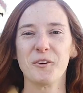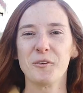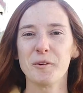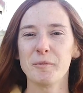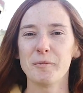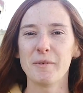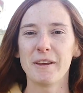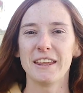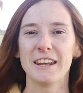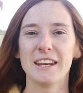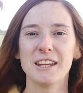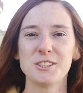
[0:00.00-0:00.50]
We
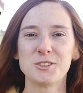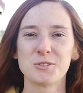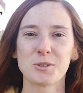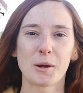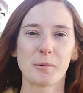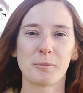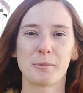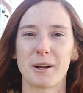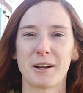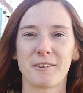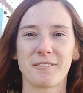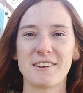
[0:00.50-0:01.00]
made it to
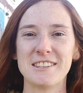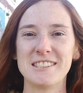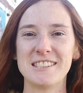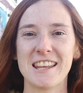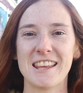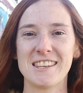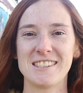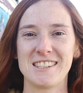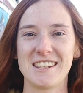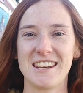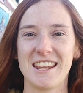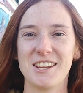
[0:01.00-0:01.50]
our breakfast
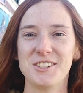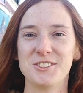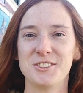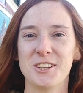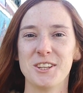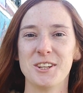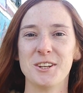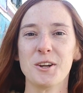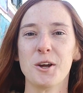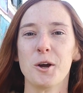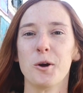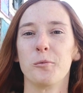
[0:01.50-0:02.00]

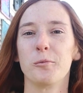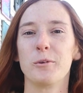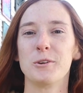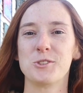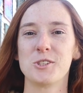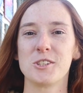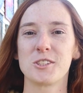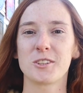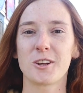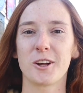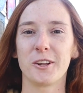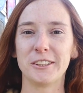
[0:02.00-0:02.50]
destination, which
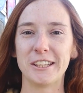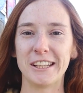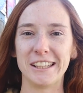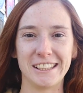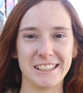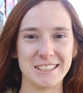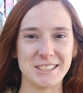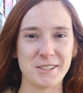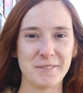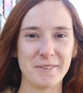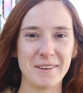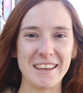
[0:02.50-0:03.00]
is called
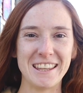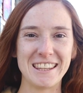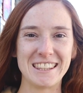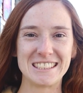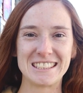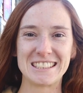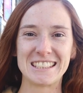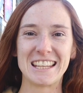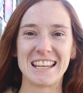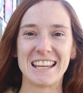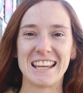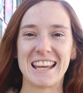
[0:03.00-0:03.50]

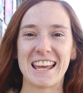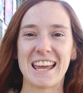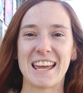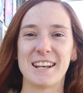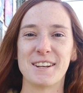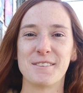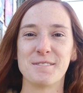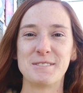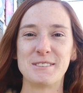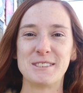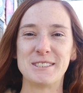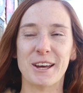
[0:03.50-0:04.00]
Elizabeth's,
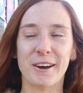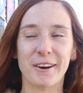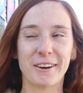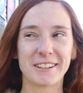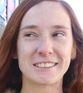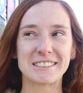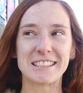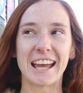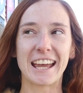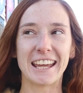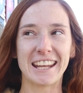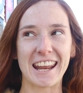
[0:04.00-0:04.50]
and I'm so
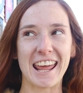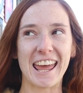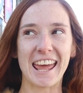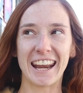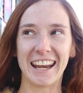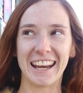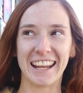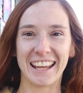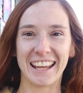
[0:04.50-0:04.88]
excited.